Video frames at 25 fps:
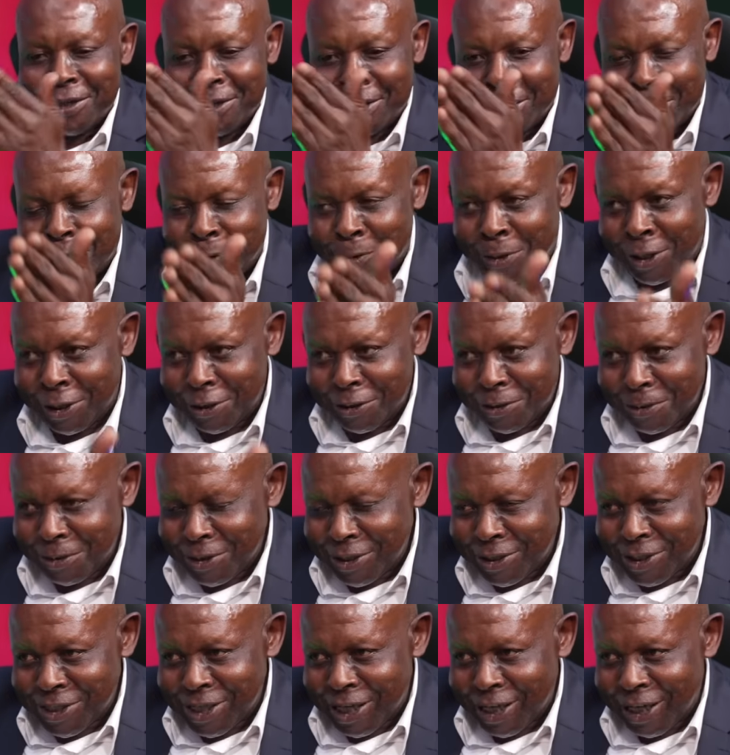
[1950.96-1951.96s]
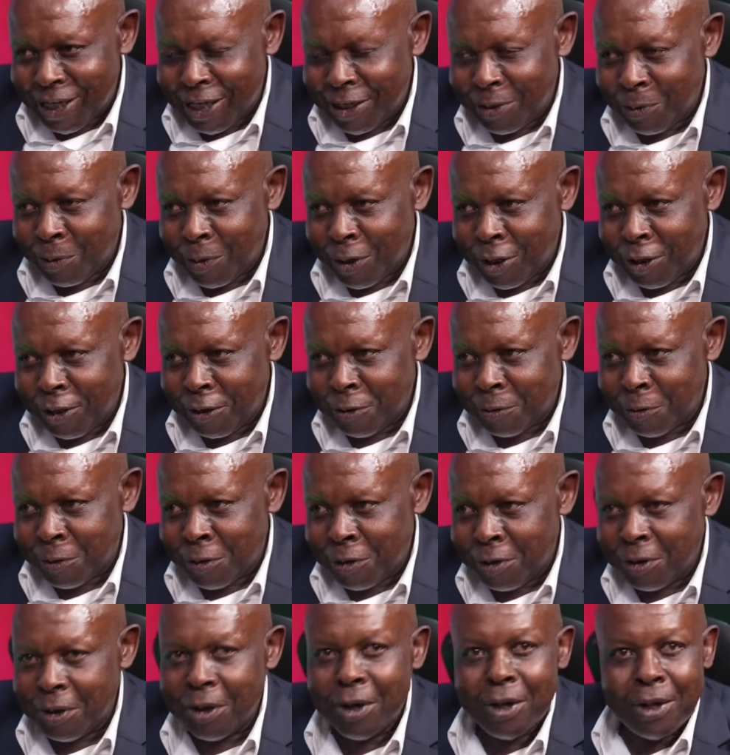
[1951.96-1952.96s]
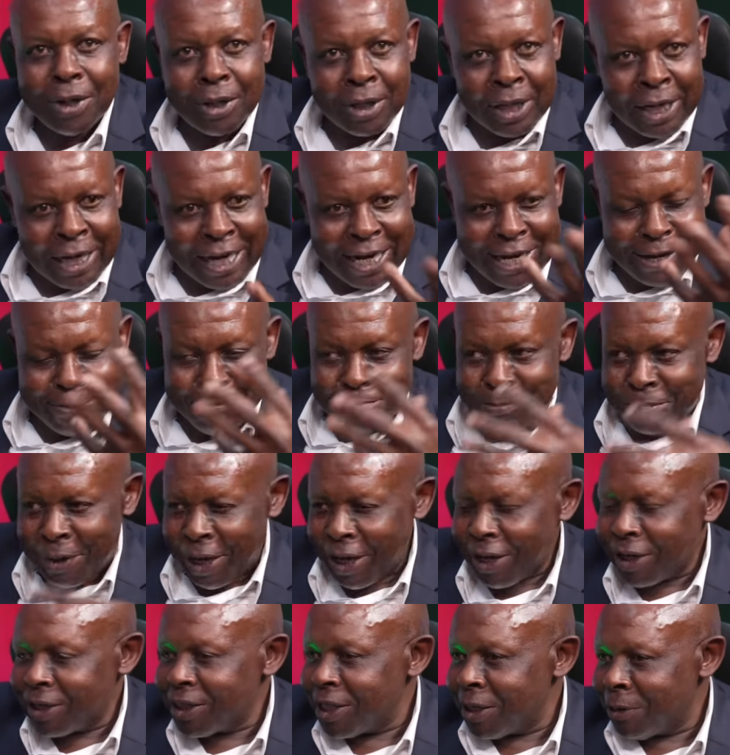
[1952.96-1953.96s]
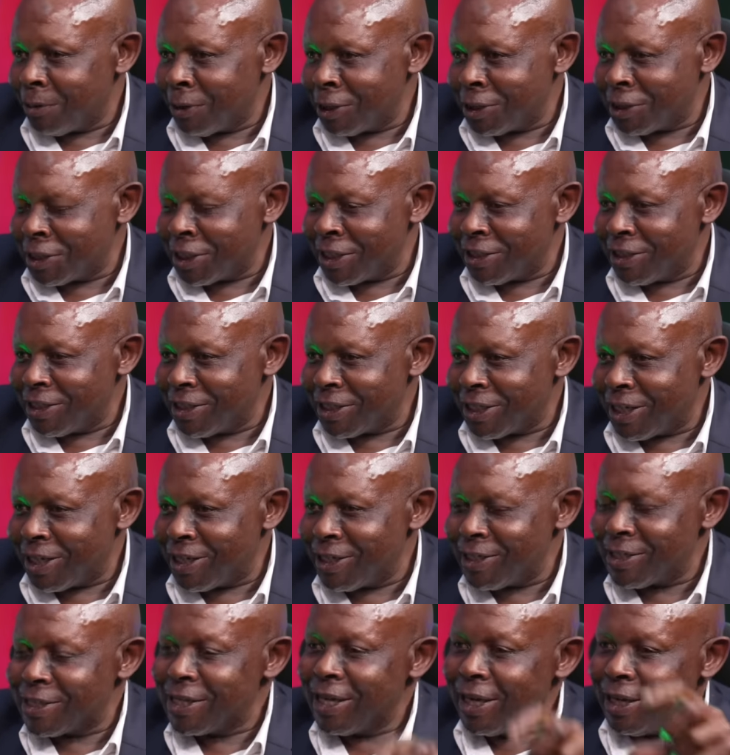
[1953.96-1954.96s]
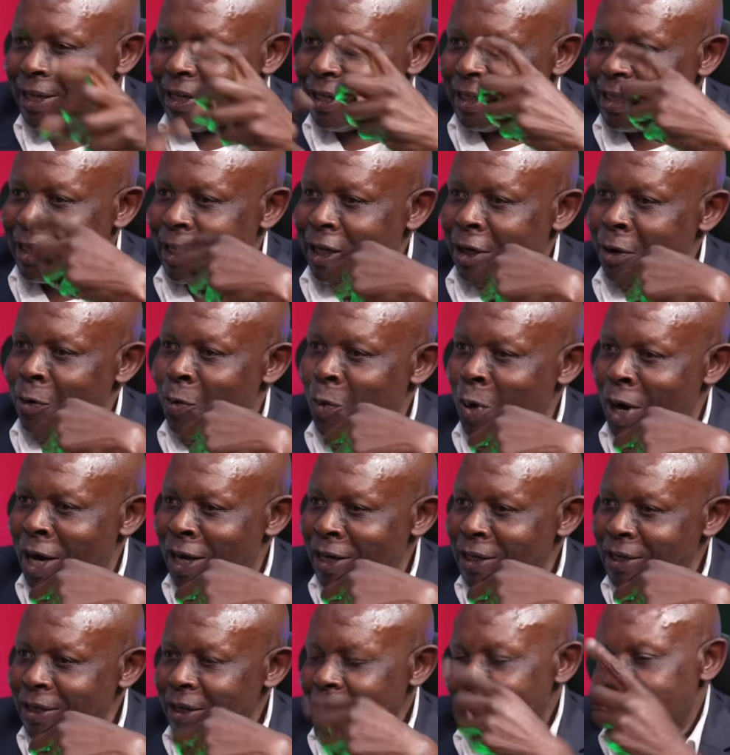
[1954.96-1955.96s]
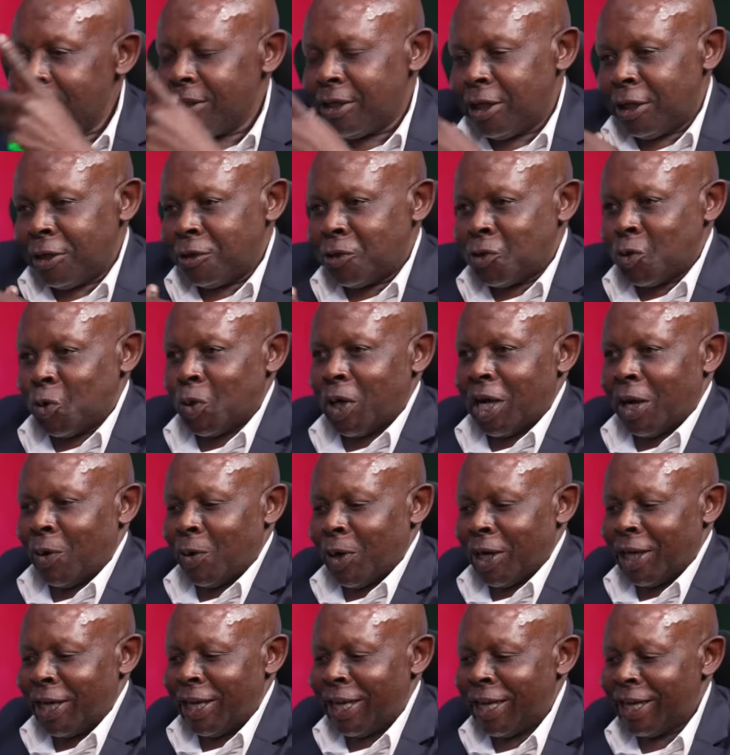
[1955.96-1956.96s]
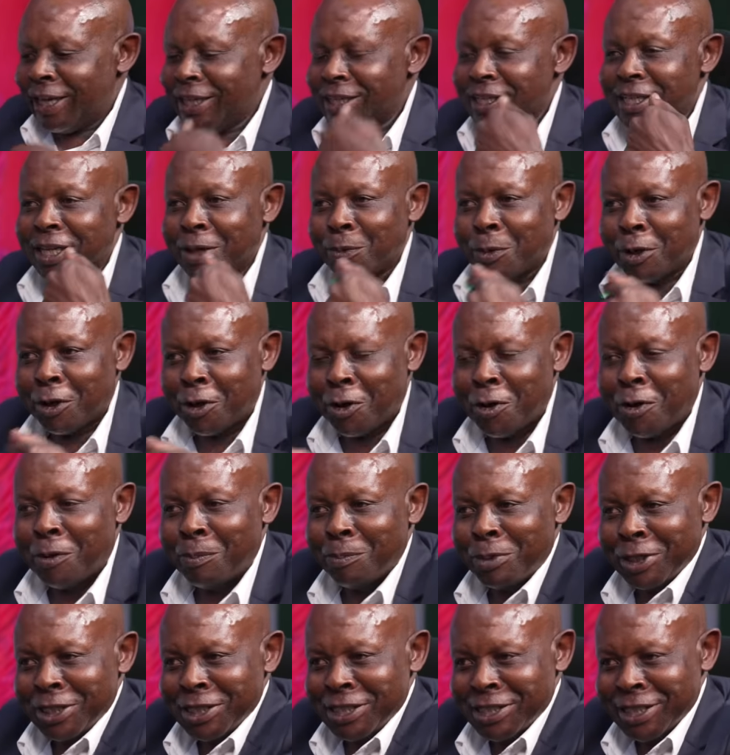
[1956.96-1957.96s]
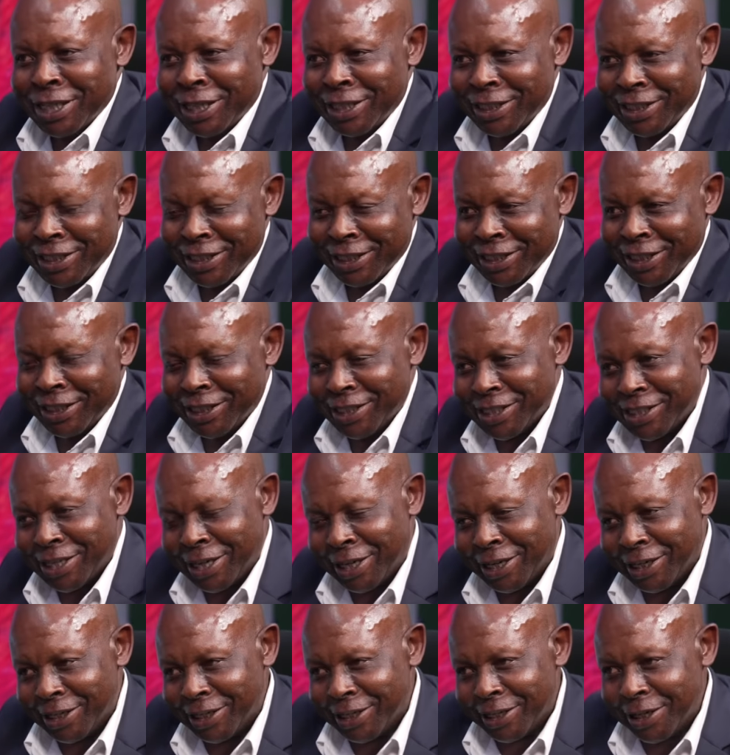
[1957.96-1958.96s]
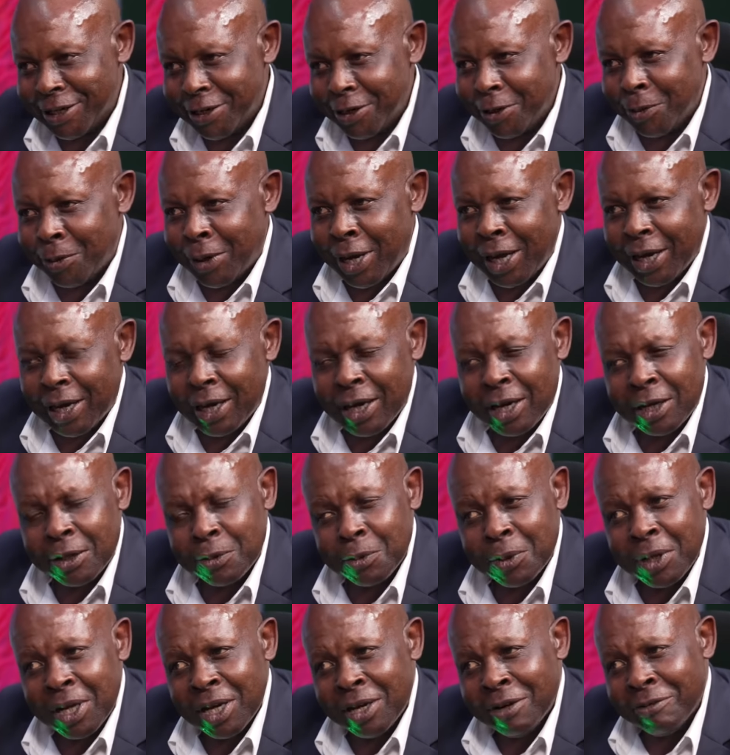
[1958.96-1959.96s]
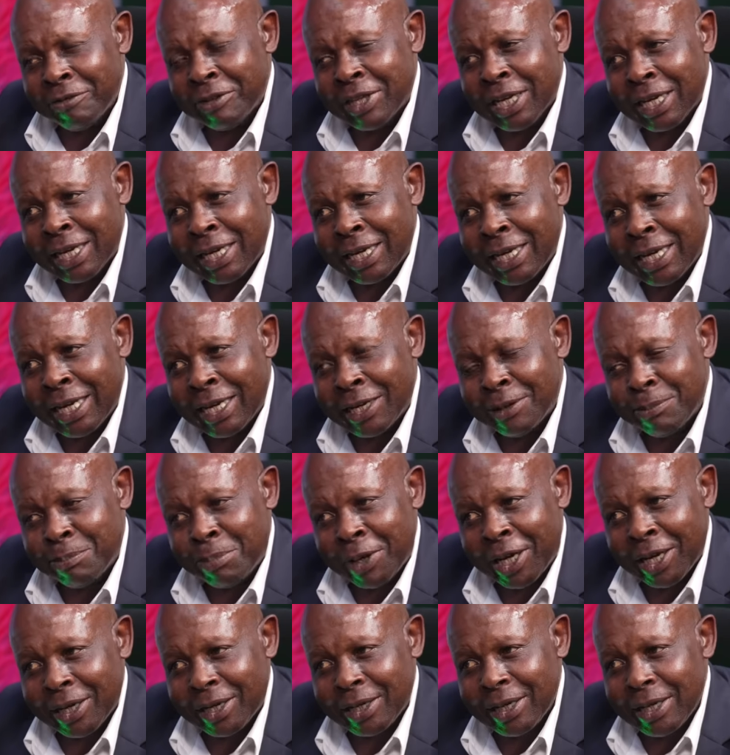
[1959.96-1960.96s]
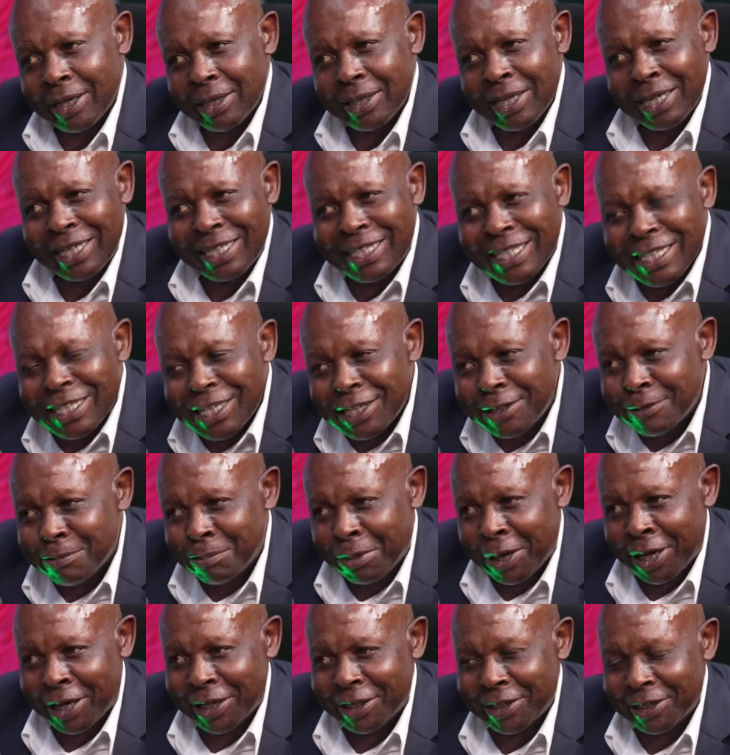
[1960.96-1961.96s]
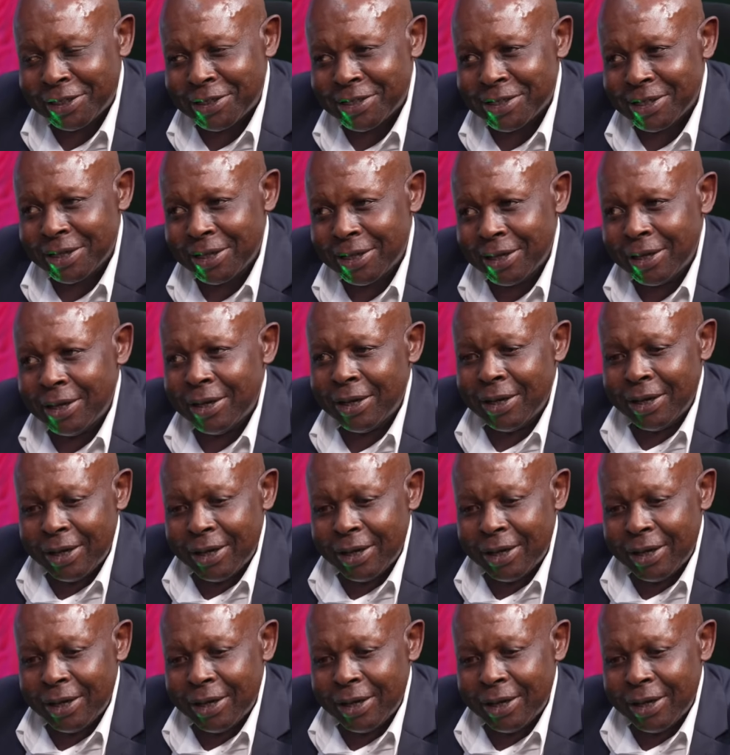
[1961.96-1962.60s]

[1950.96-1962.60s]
They went to the Second World War, came back, they were generals, they won, they took our land, they were compensating each other. Why can't we have that land back? They didn't buy it. Mm.